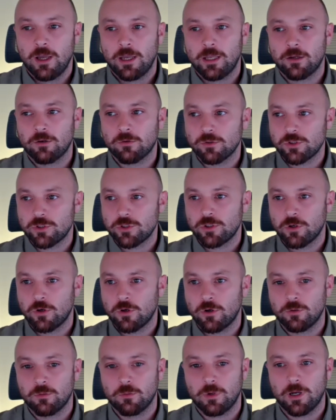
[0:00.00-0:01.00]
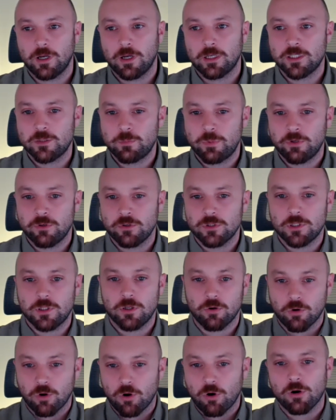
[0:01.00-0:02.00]
and also I experienced
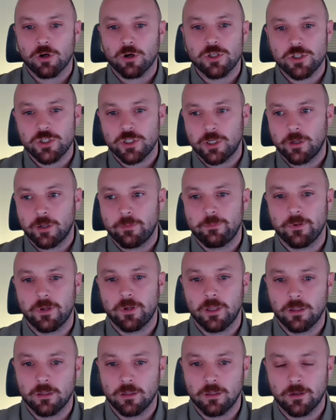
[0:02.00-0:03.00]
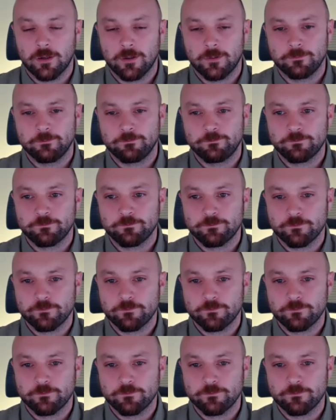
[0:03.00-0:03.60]
their hardship and um,